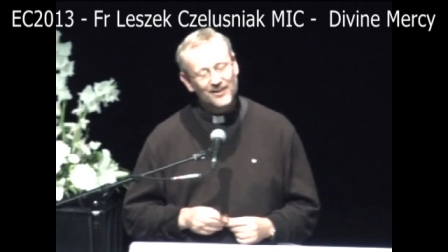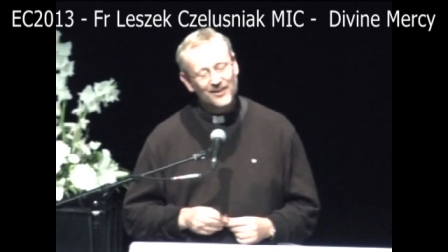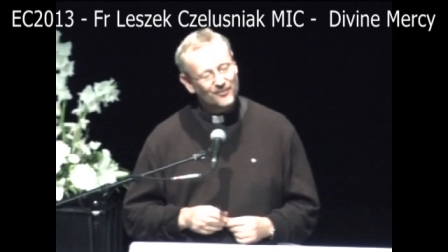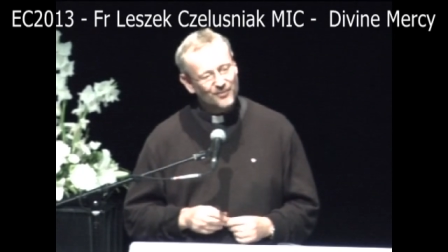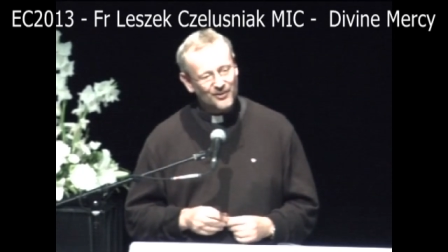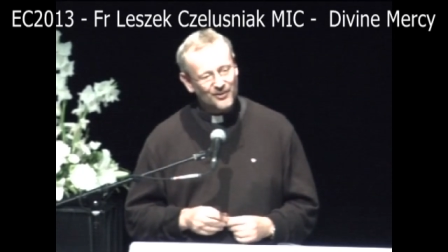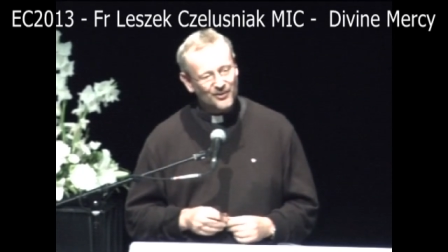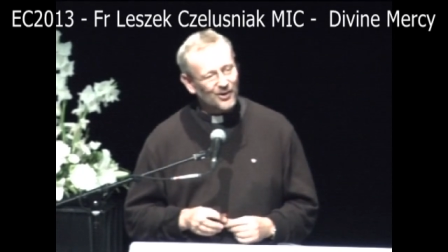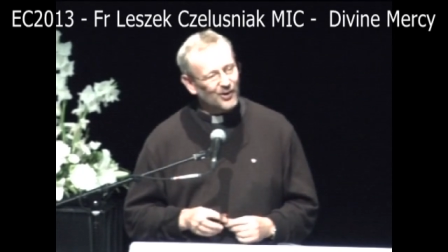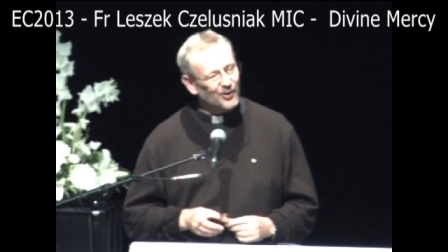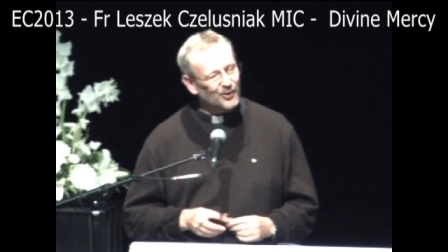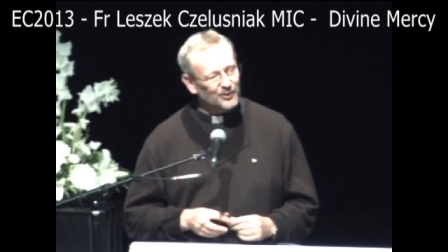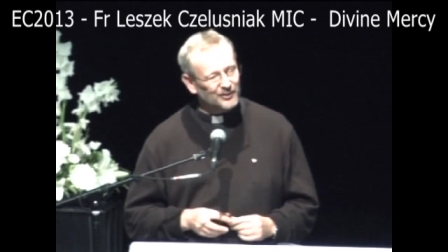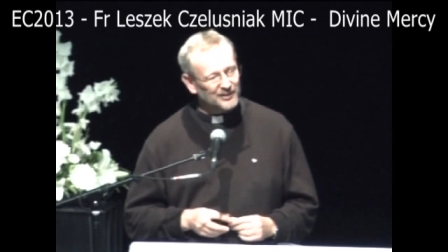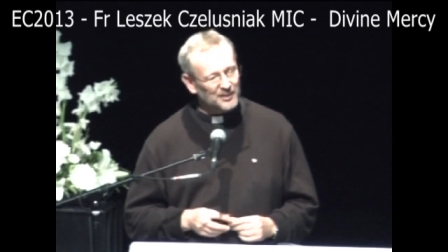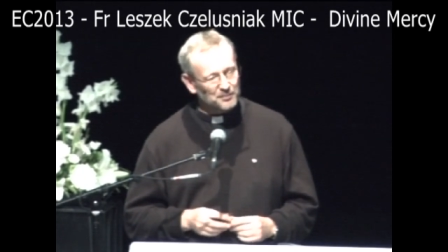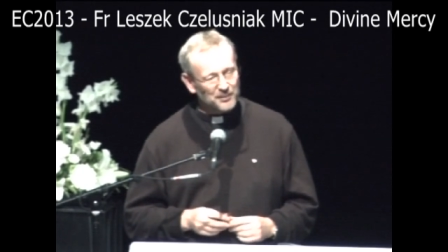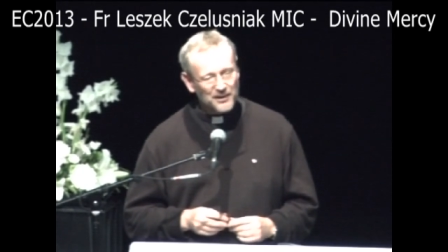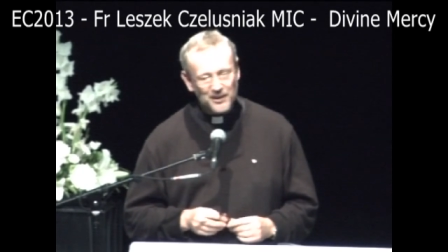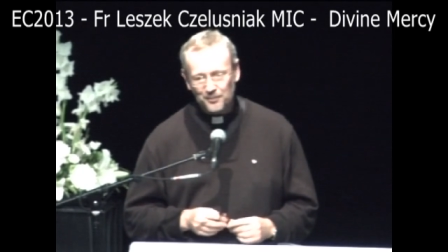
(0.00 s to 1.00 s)
for all
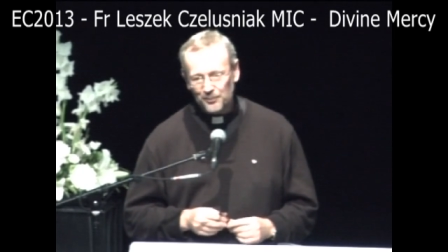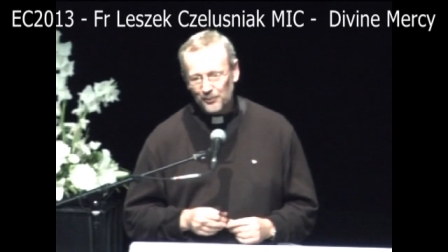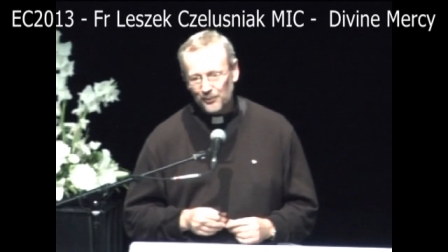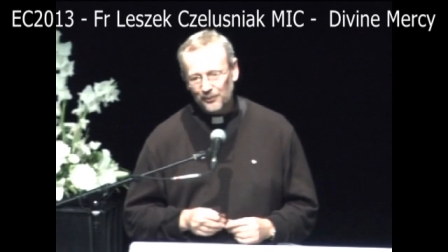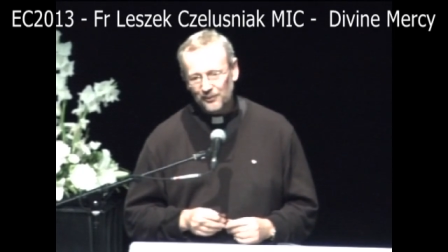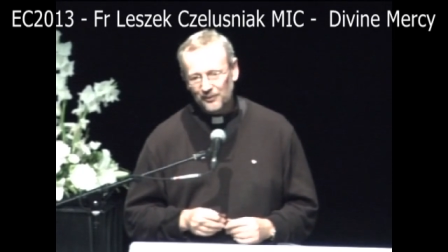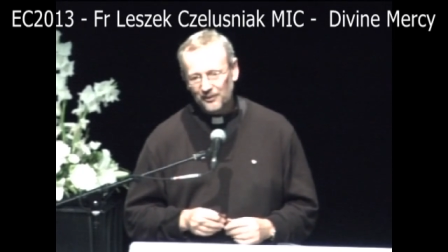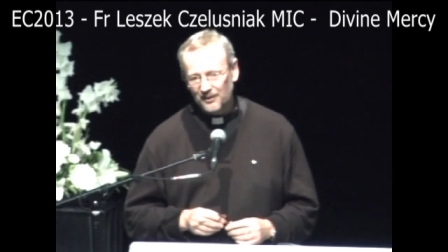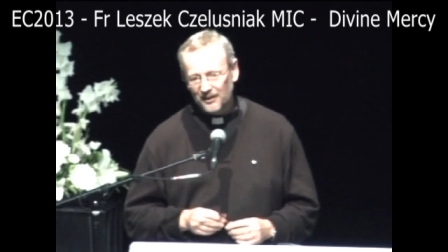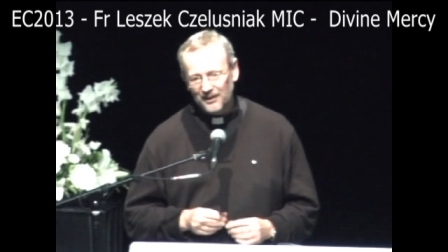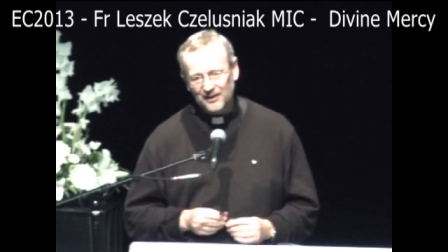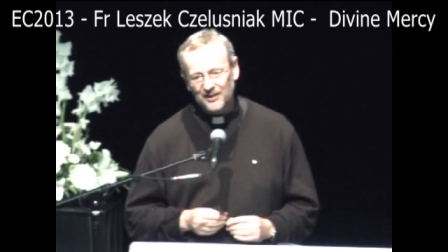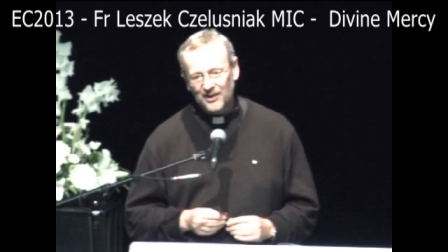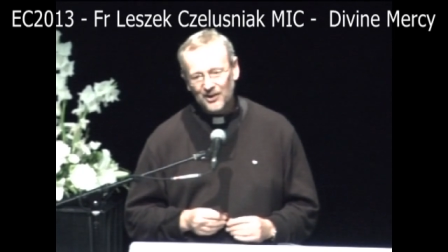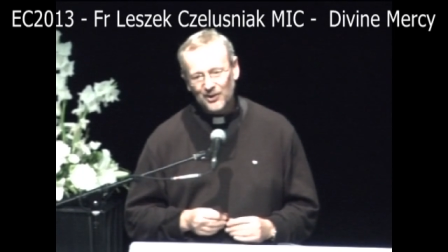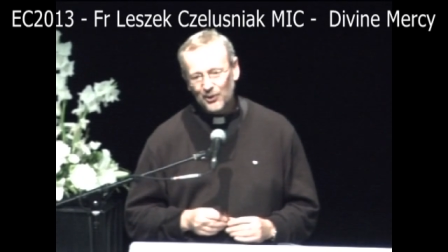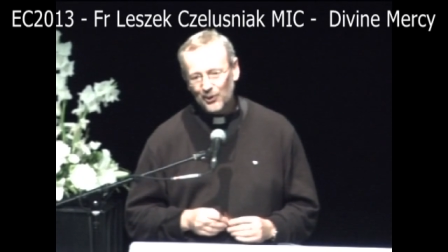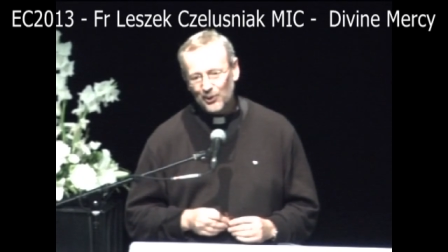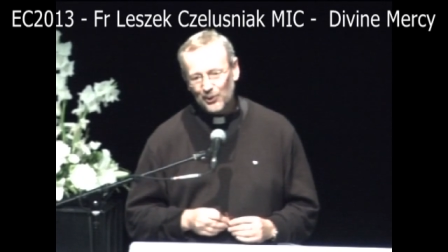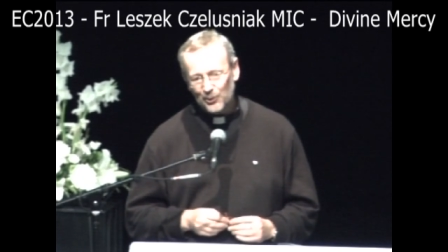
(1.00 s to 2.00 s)
the people in the
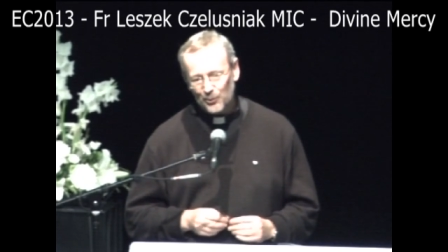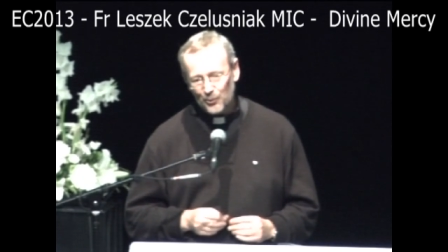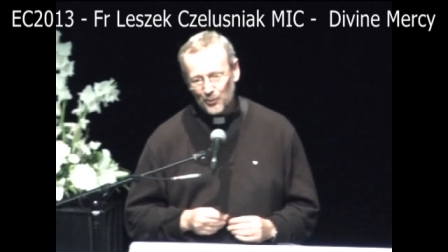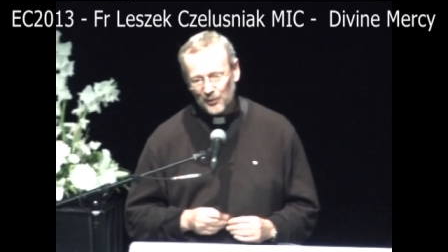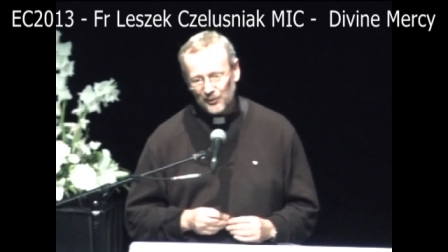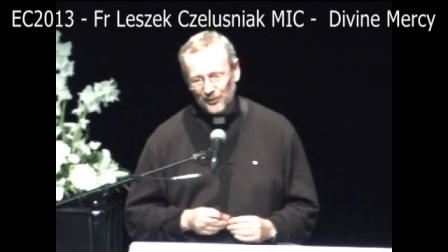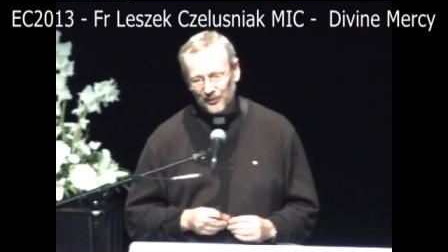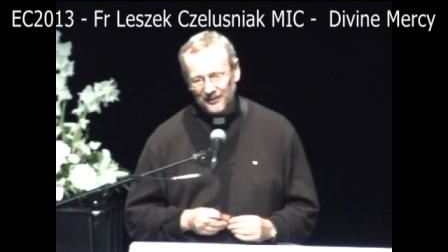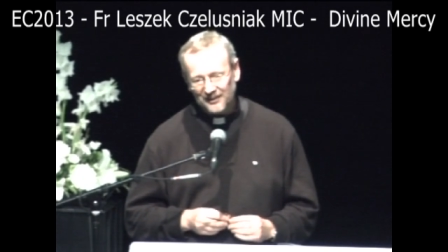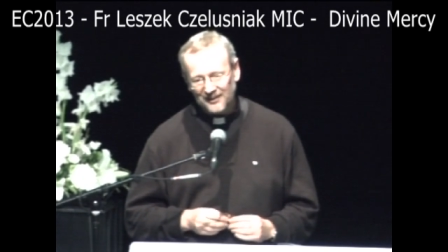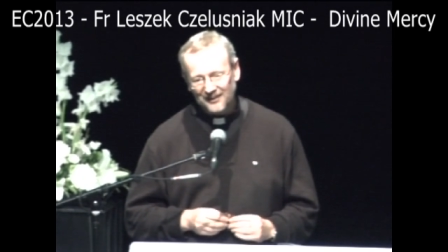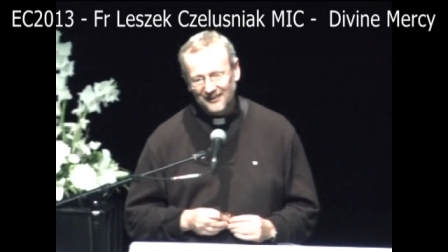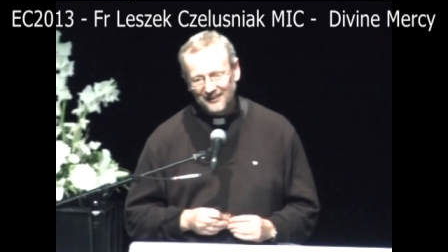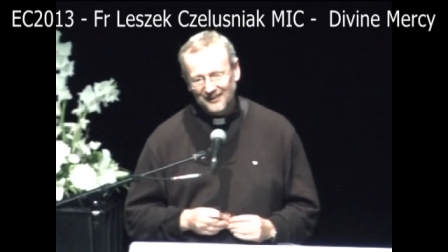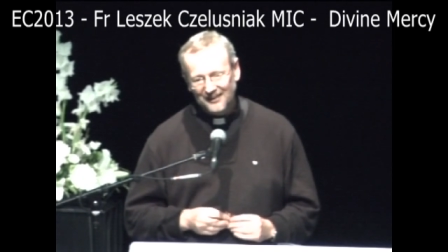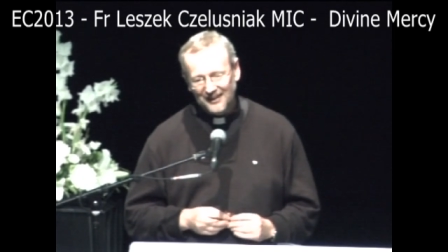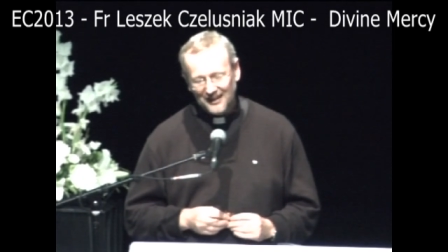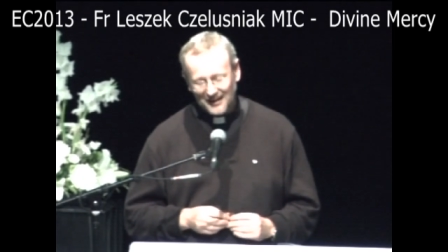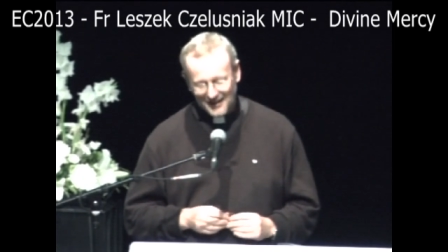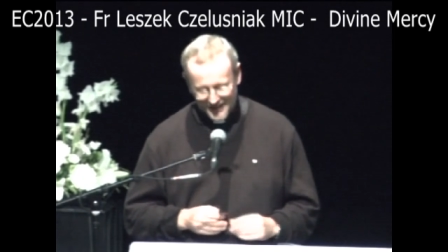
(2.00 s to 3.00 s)
whole world.
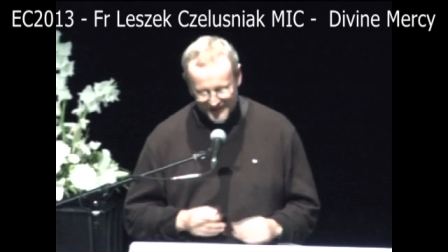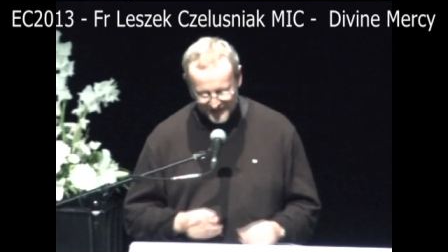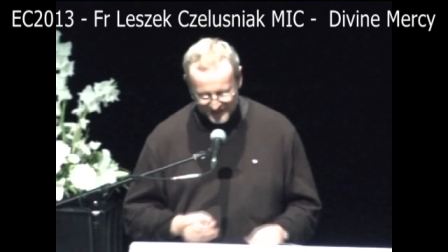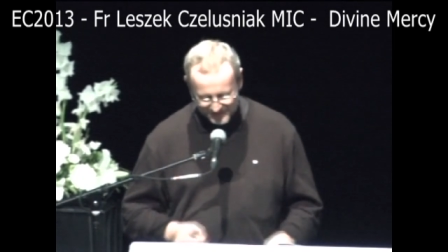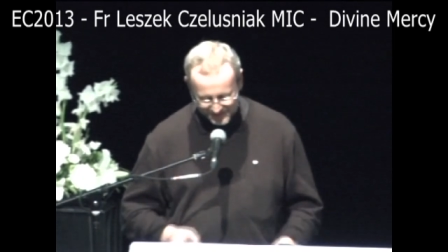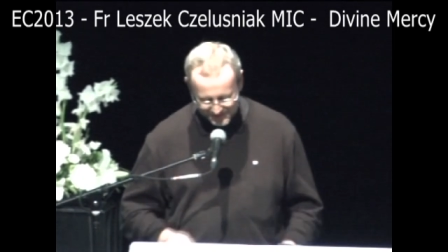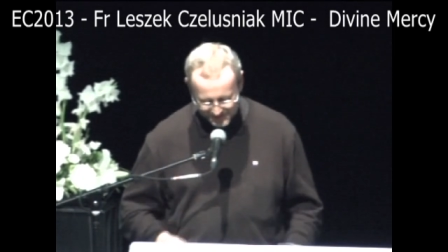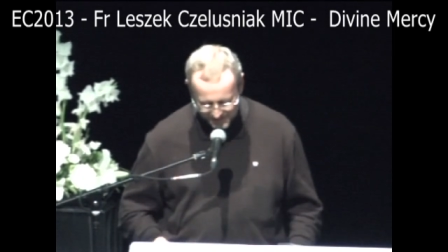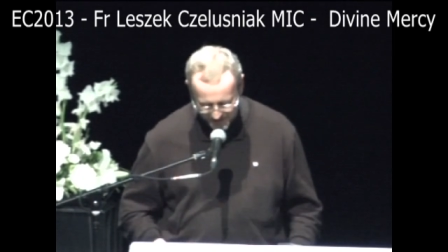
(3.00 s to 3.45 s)
And